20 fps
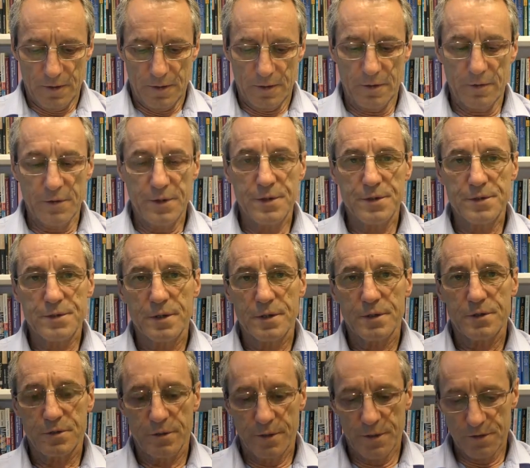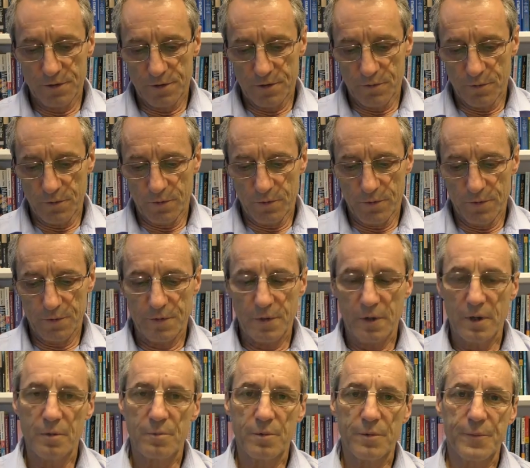There is a trend toward
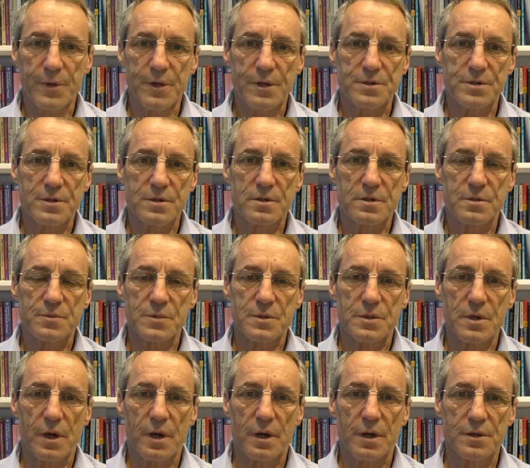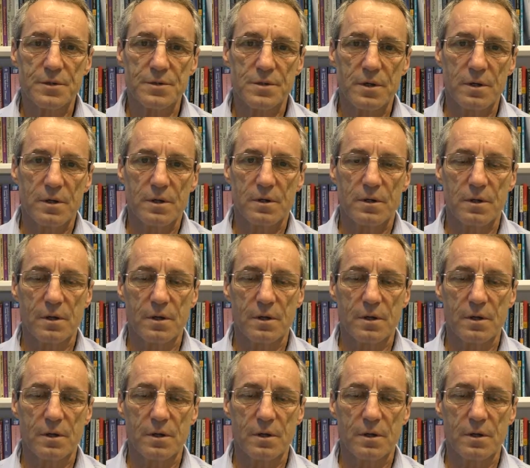implementing systems as a